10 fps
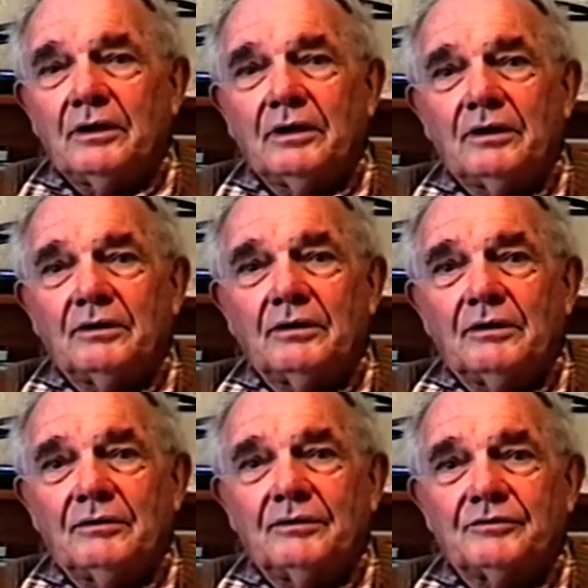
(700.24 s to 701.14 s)
And
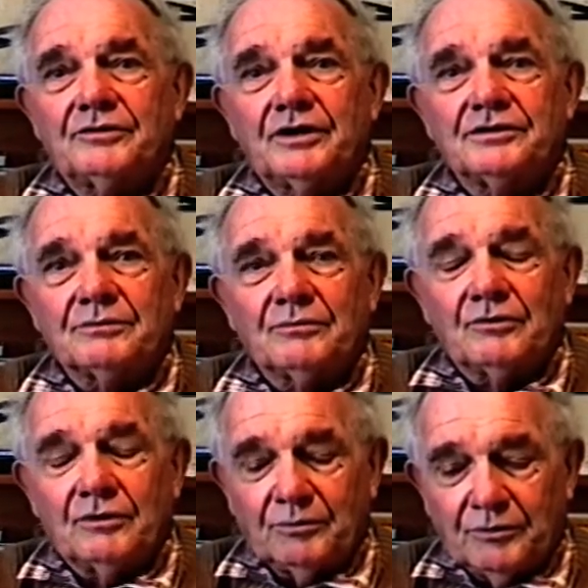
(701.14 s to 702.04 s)
the station
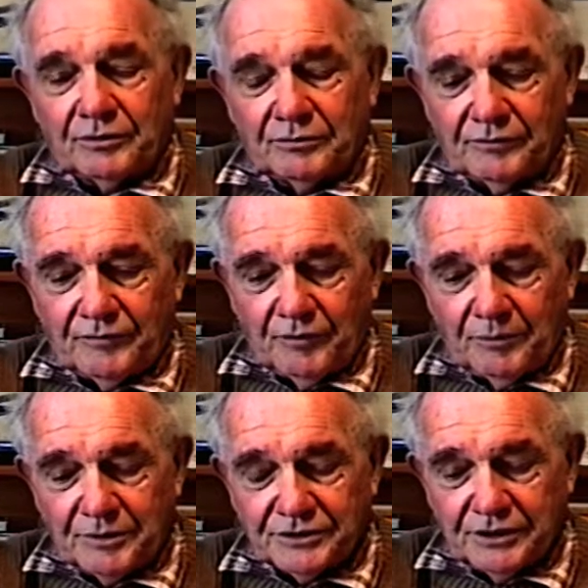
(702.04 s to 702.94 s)
where I worked was very
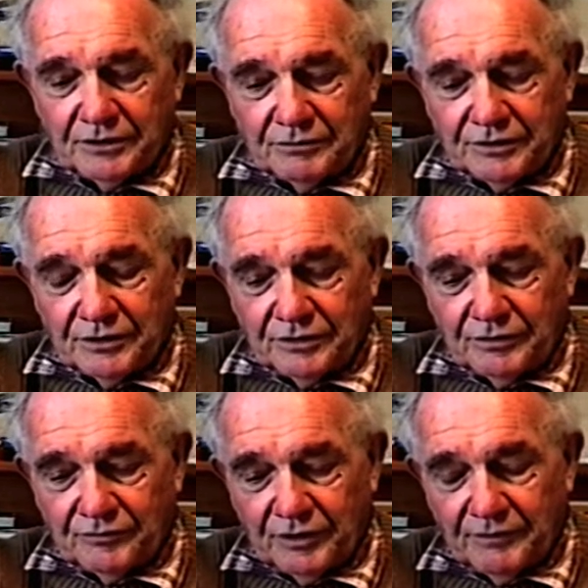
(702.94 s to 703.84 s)
busy. There was only the
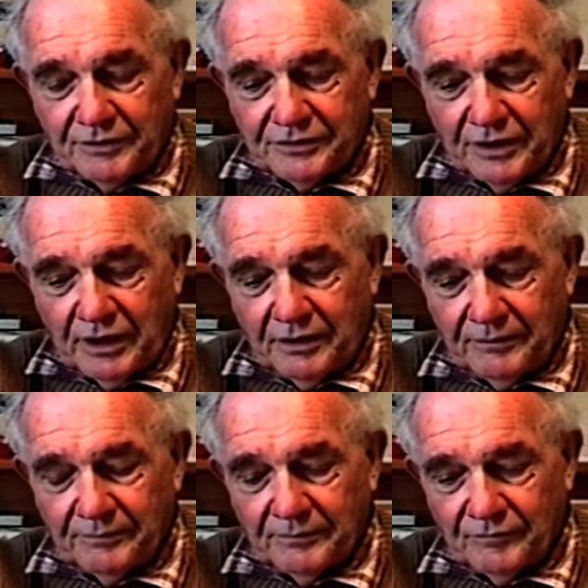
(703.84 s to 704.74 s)
three of us there
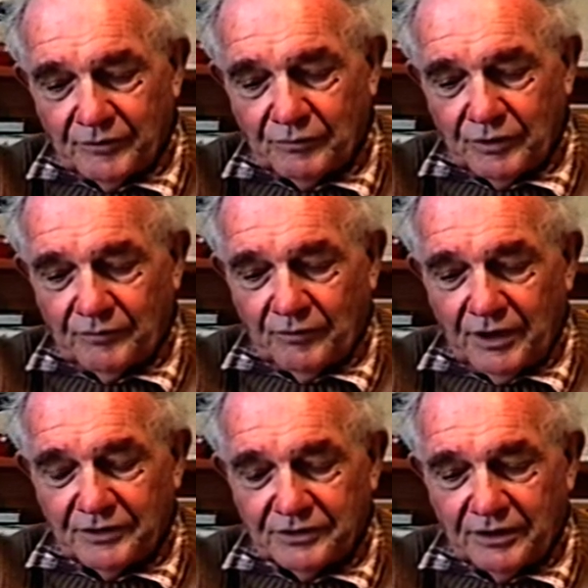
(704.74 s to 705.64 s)
for 24
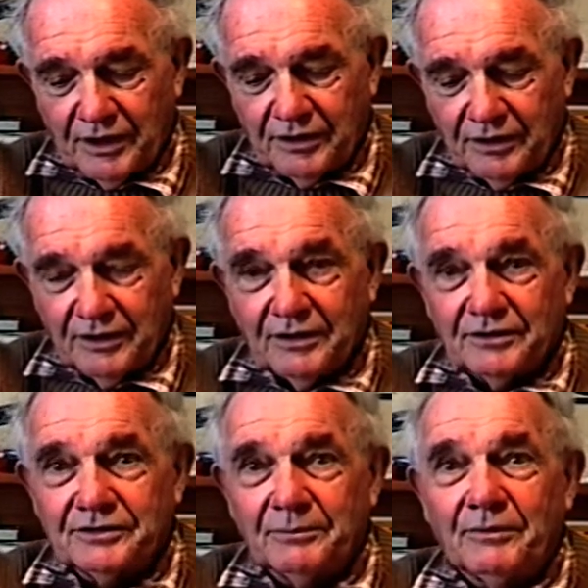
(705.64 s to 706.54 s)
hours a day,
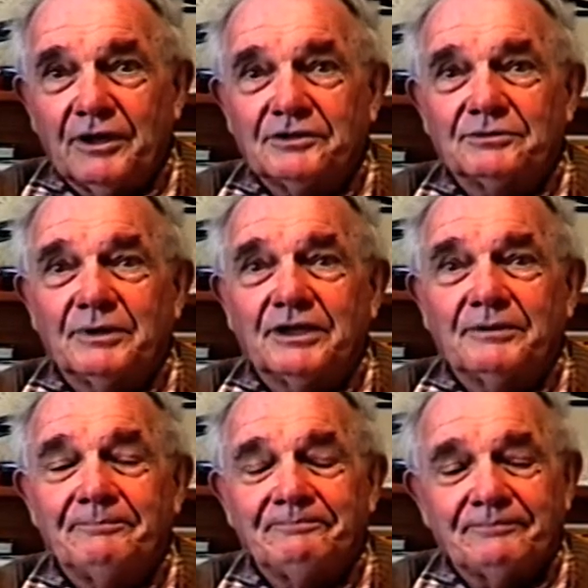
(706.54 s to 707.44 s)
7 days a week.
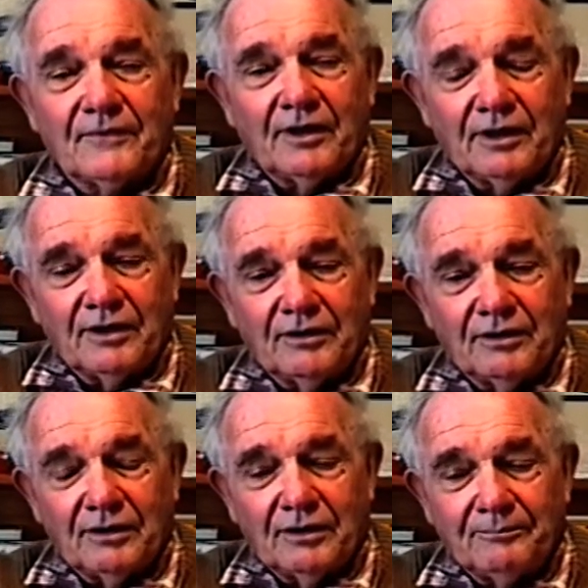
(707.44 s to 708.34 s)

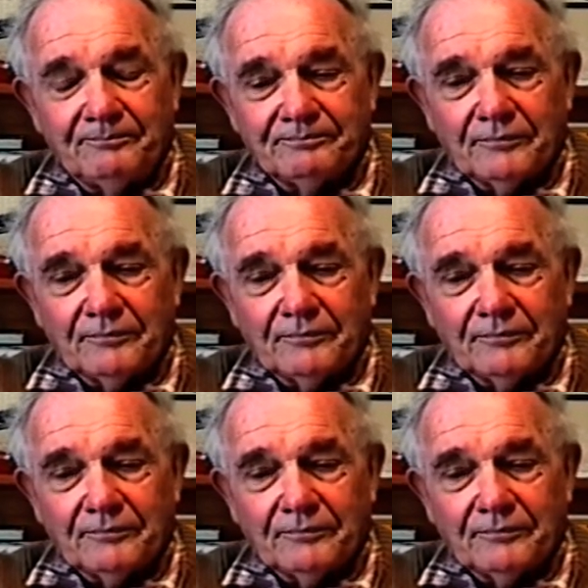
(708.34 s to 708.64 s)
And